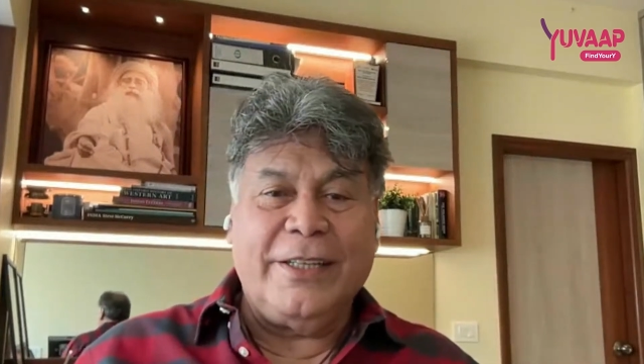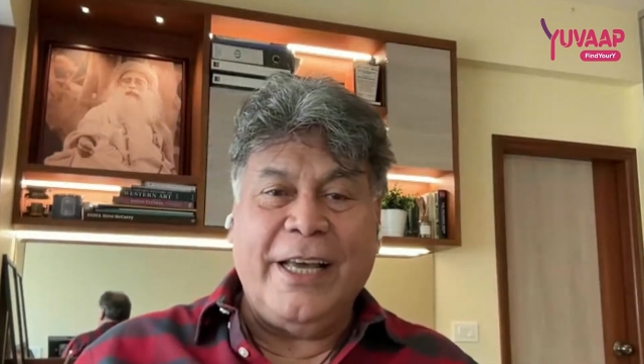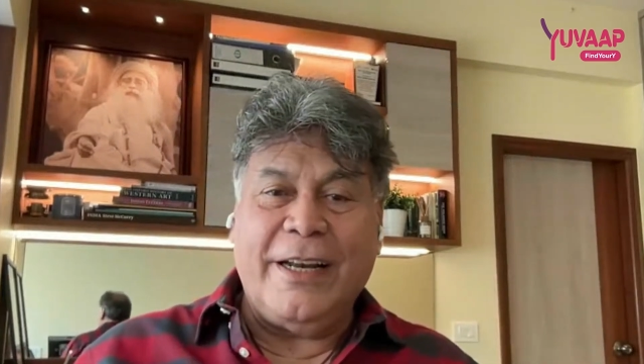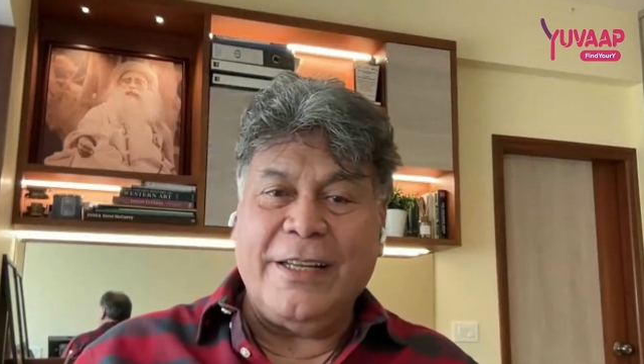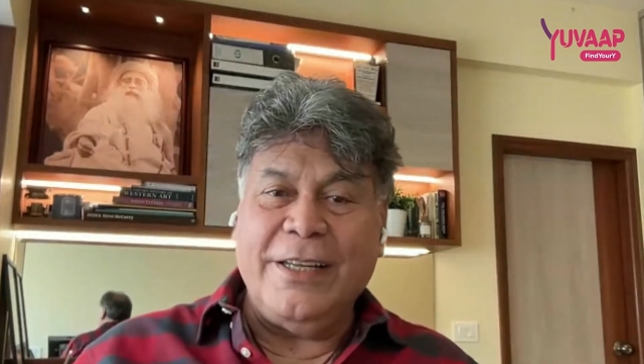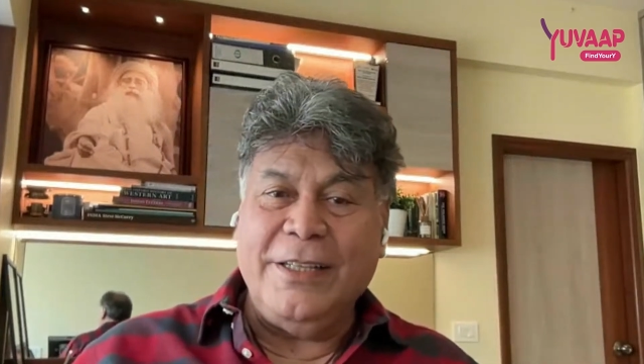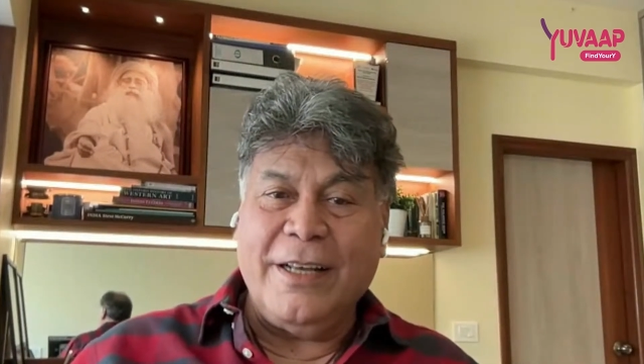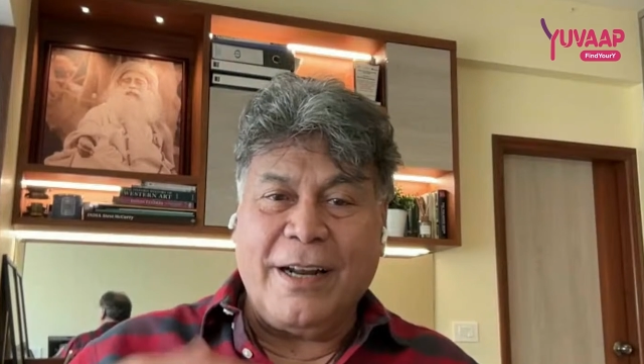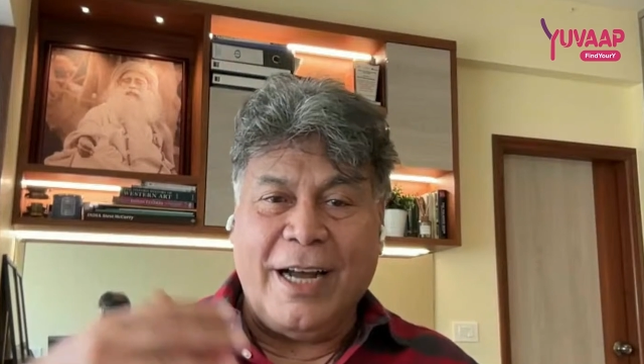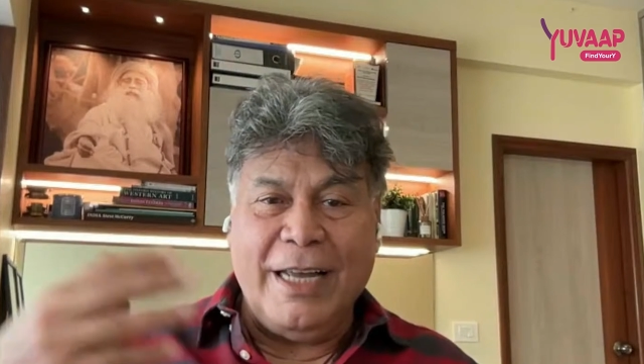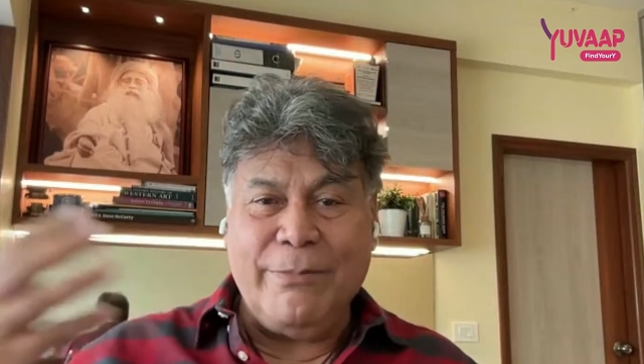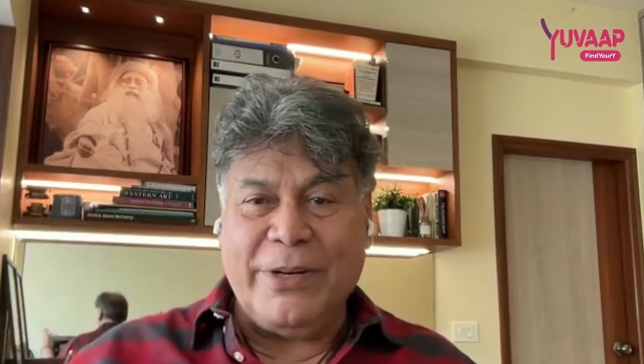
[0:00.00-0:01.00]
they are either
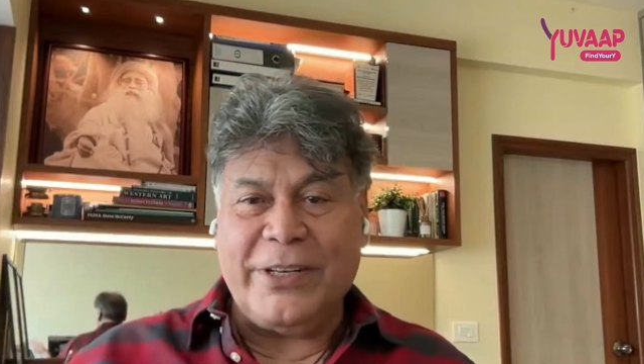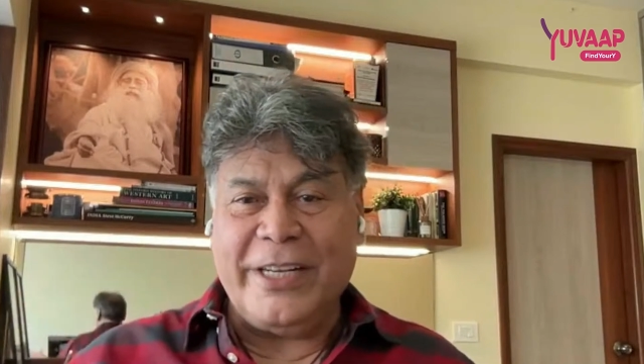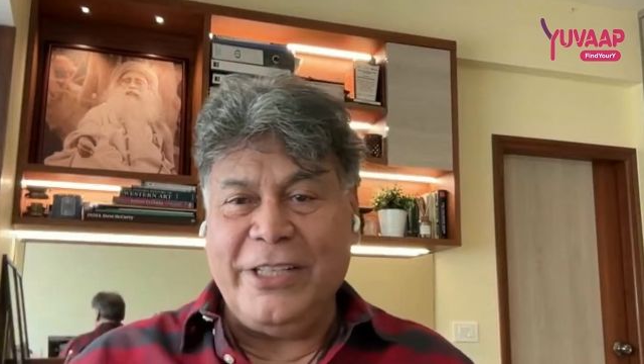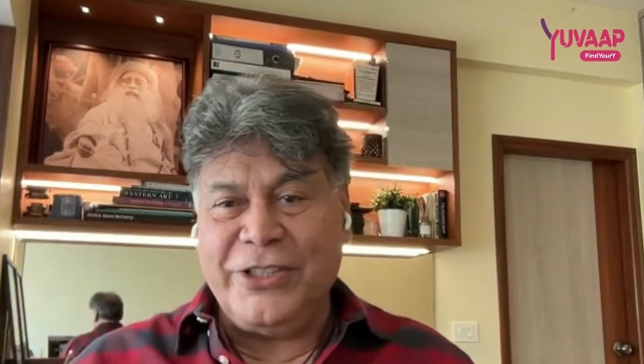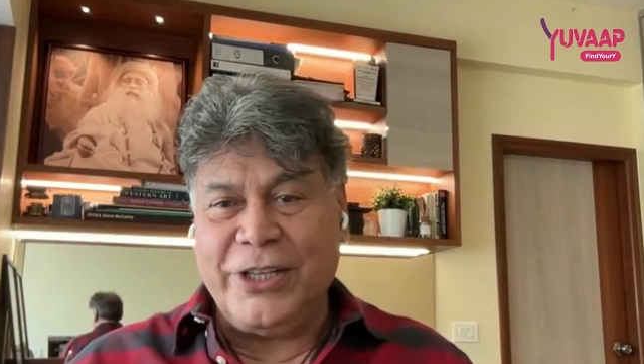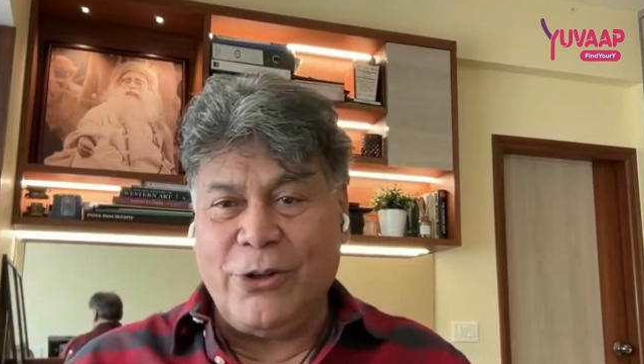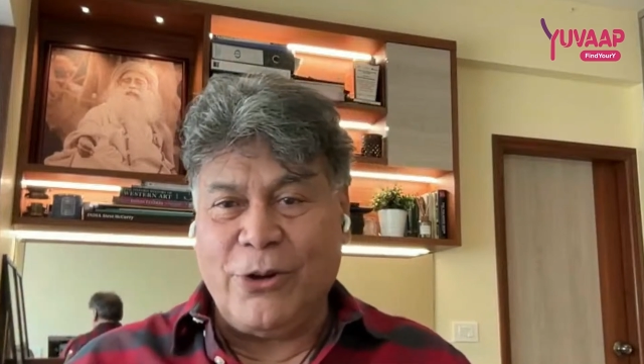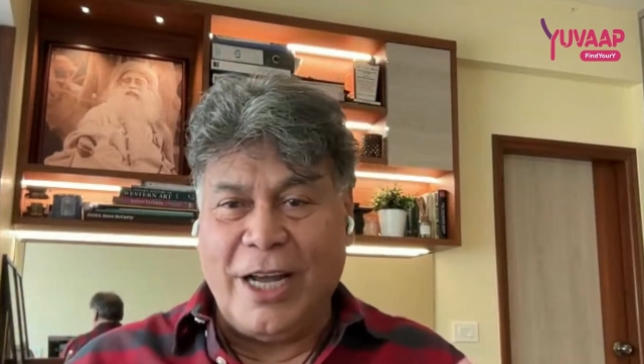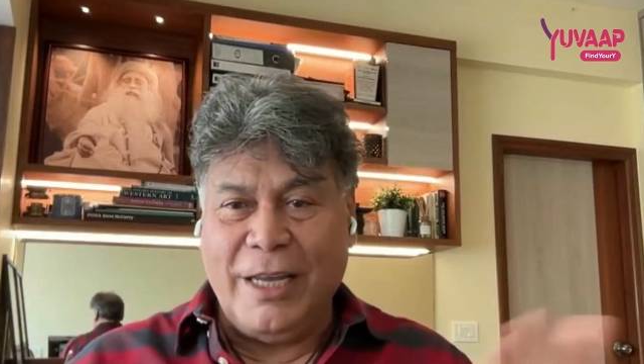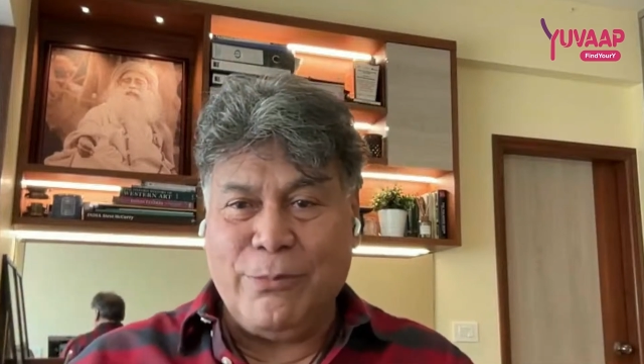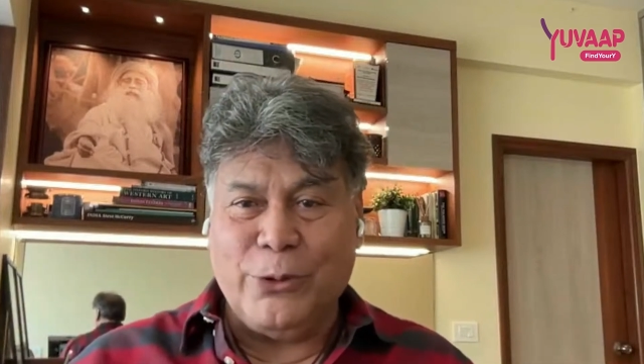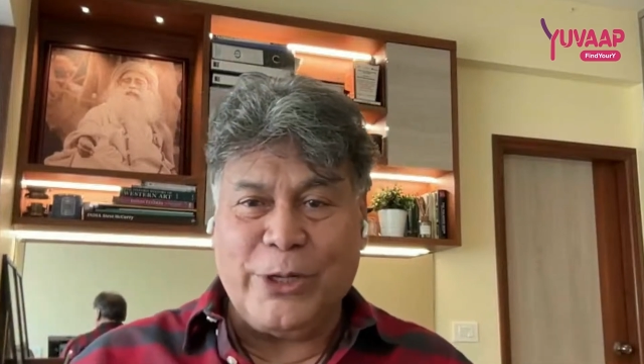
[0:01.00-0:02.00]
hypertension or
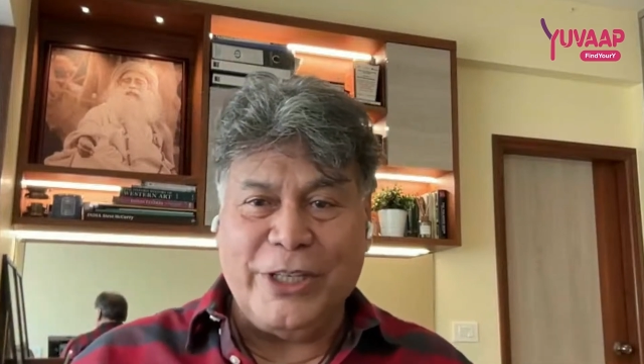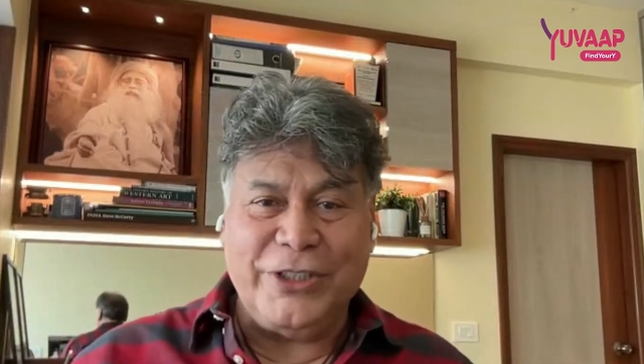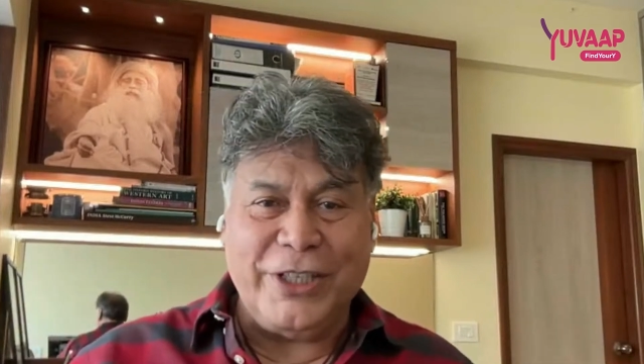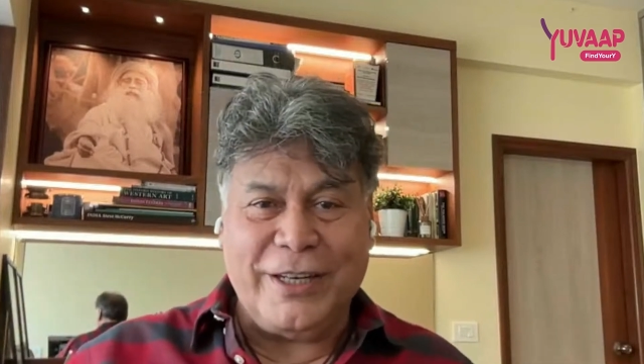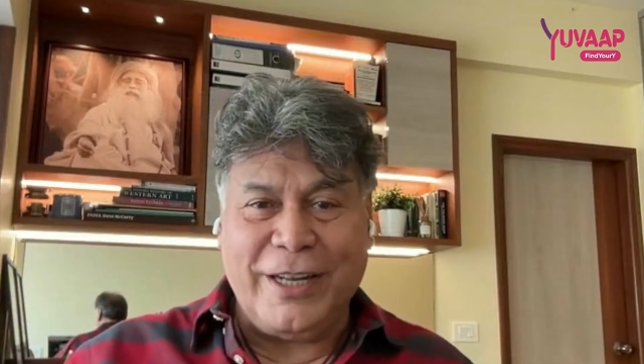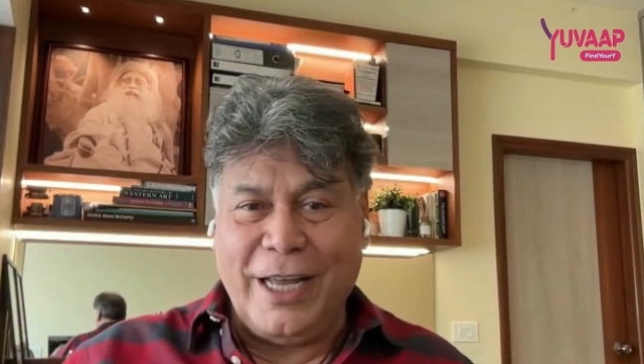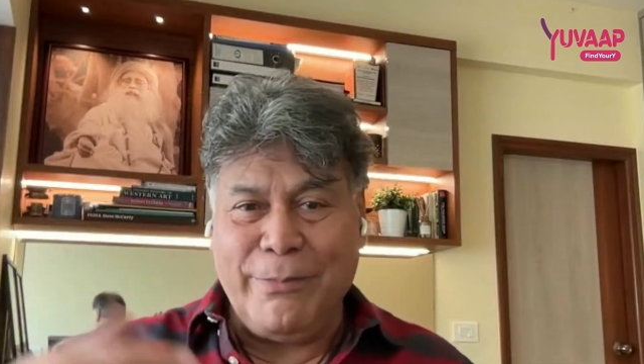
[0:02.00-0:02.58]
hypotension,